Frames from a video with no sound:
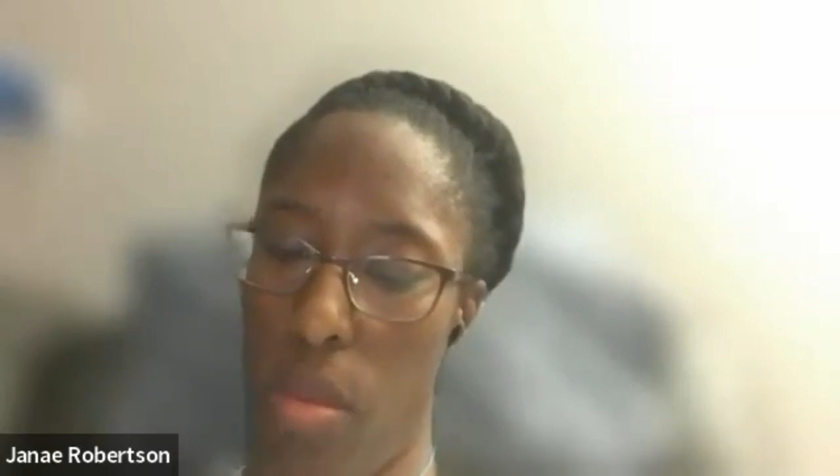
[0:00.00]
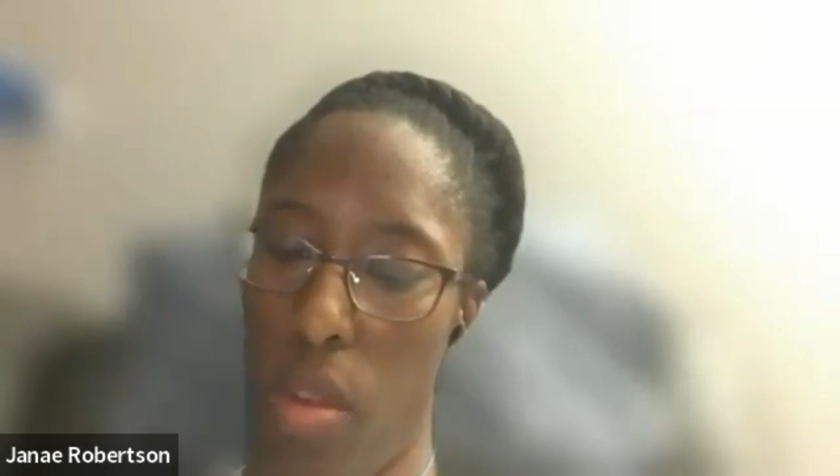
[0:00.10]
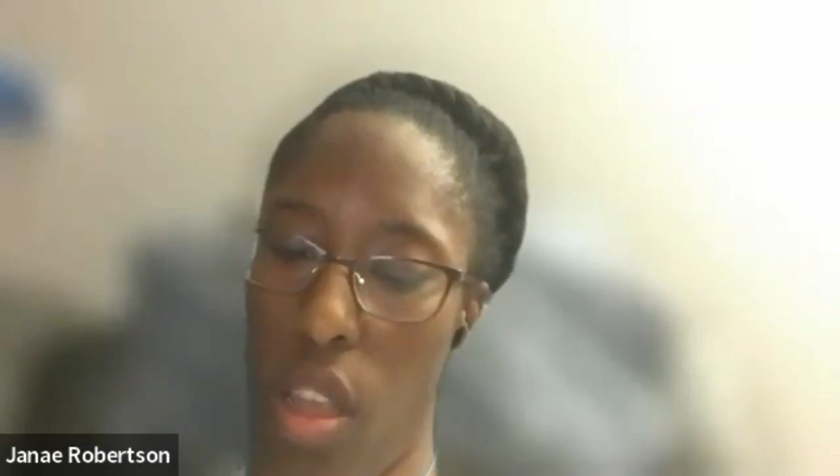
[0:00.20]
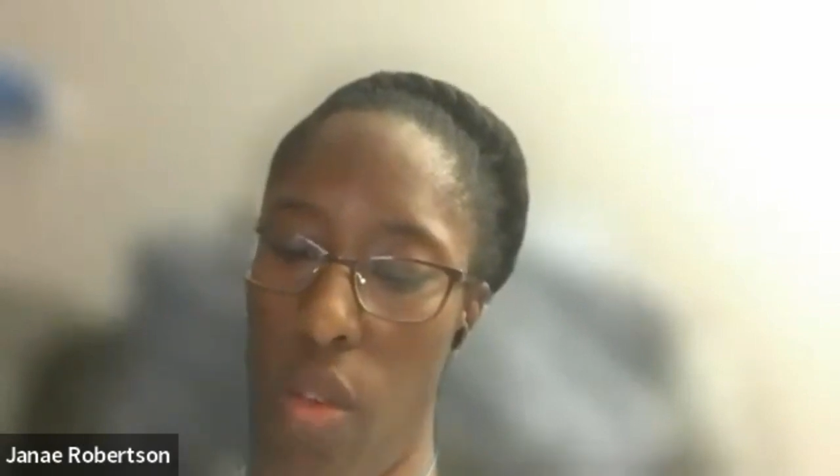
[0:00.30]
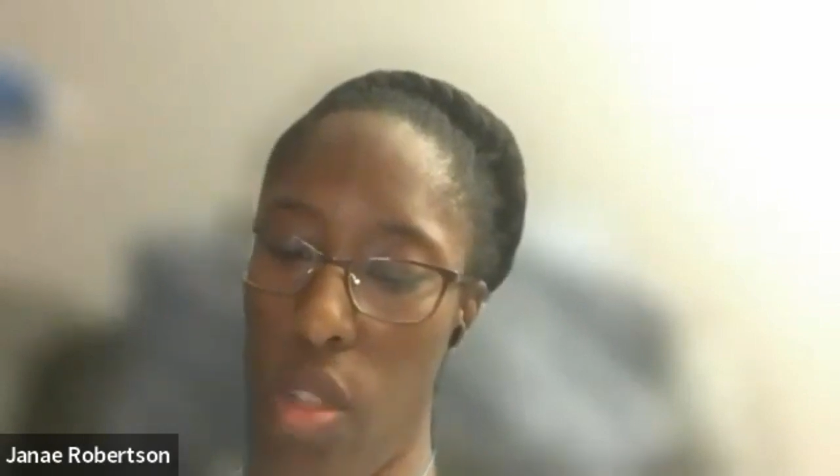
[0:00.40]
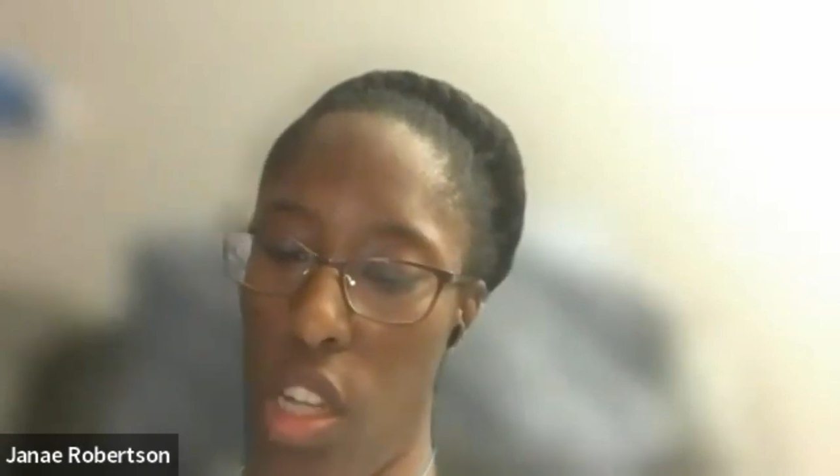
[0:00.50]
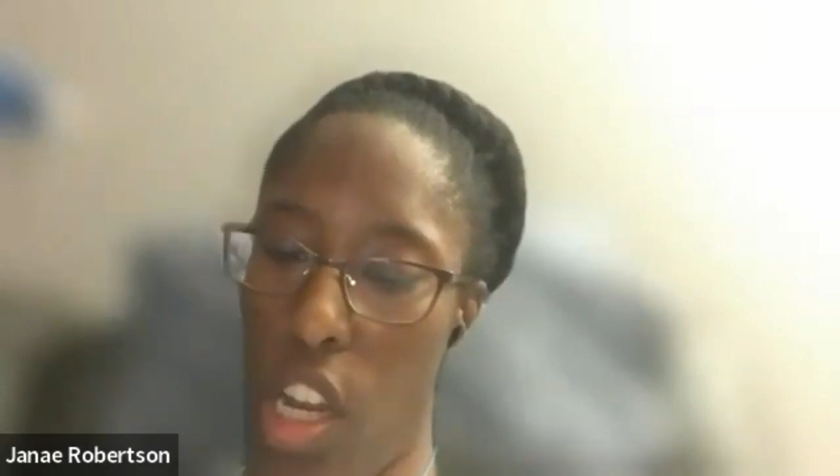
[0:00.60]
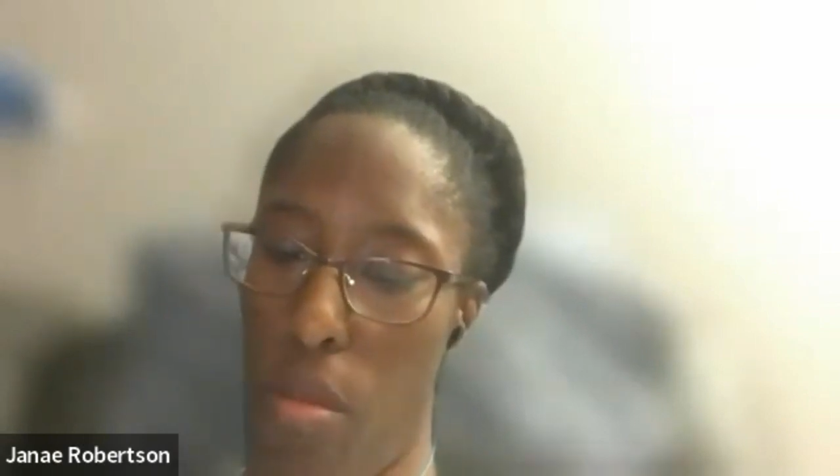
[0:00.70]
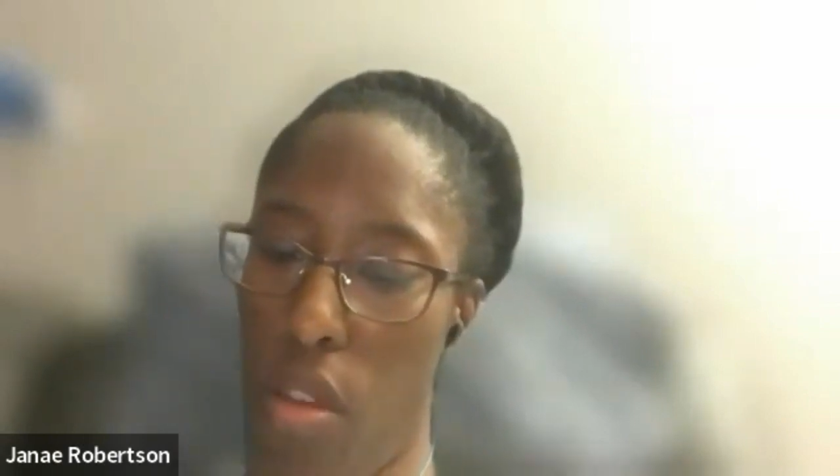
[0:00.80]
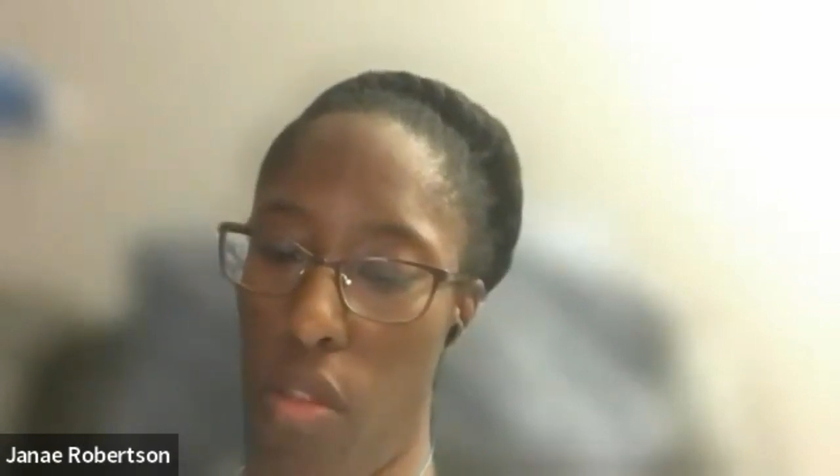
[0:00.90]
I believe was the
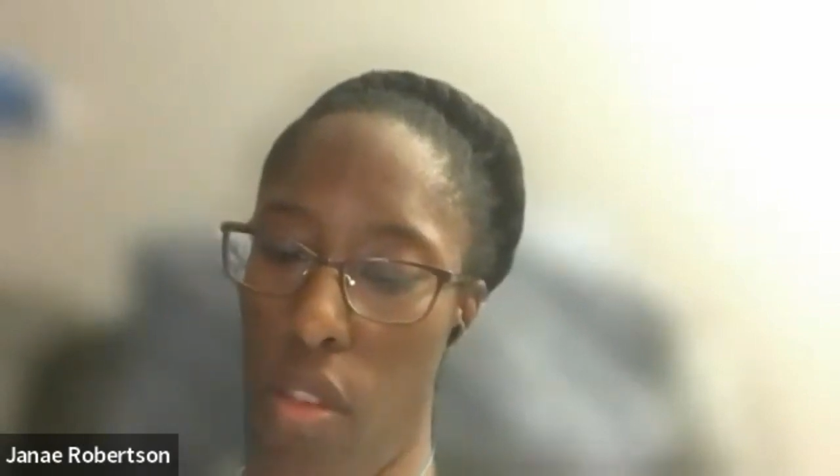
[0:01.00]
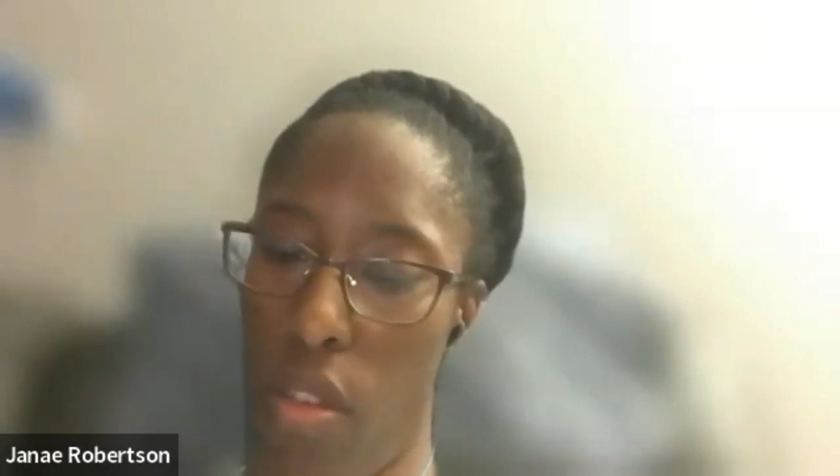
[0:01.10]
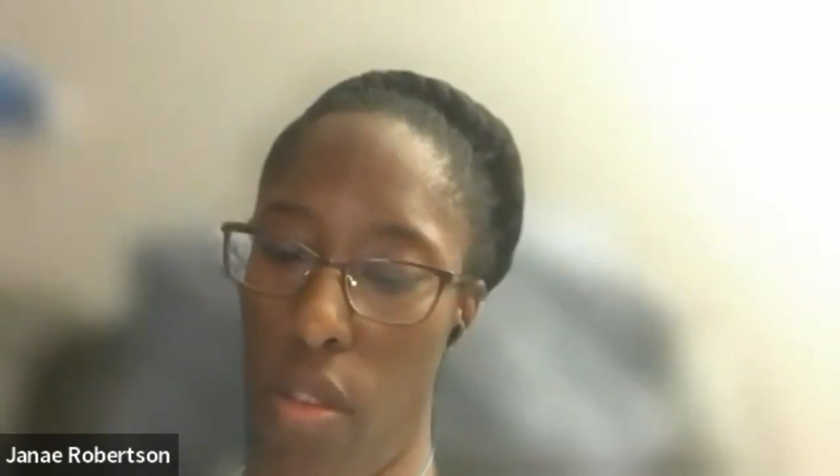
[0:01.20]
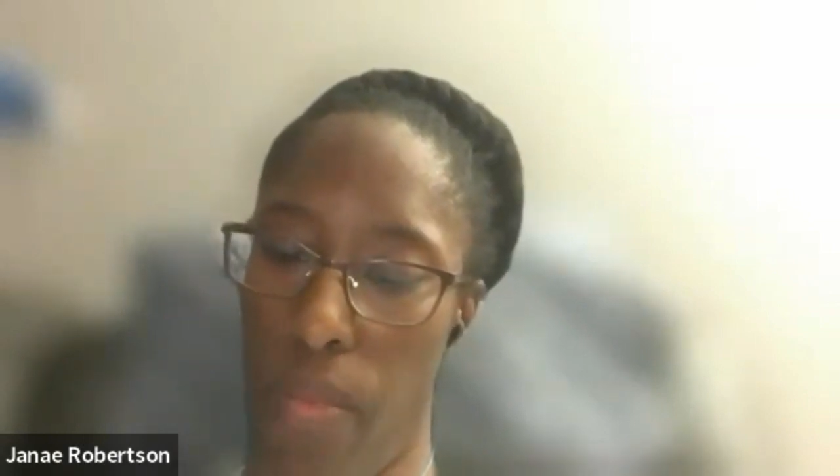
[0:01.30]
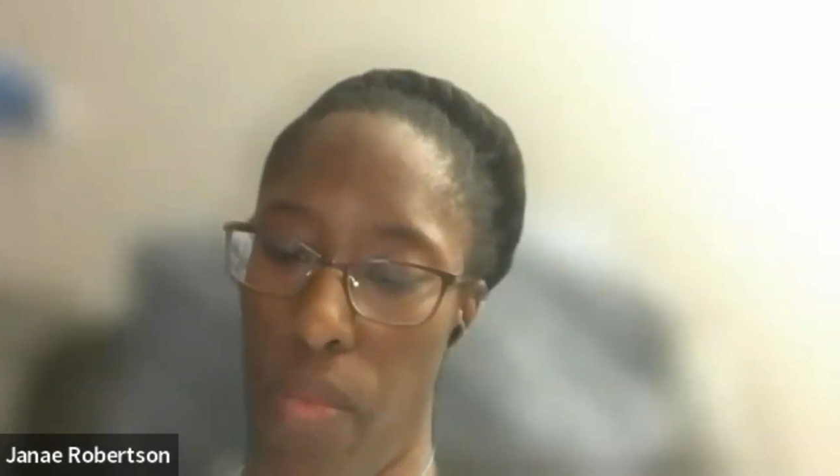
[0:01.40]
name of it.